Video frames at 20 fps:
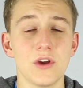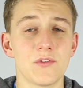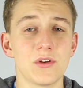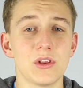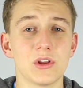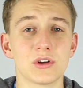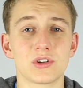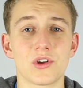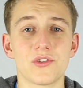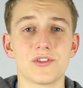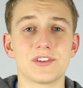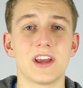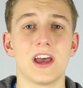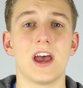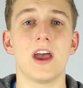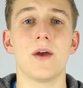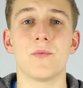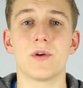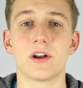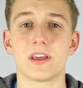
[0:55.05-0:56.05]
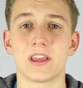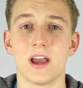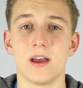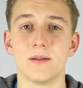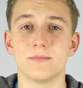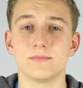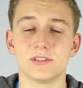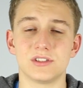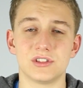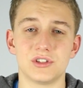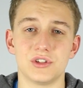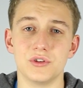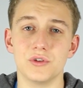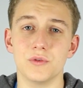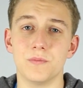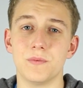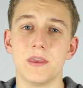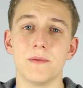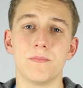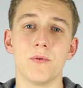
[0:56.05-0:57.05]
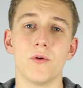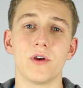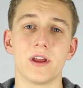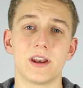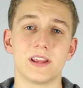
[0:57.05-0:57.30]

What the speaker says: overlooked all the time when it comes to people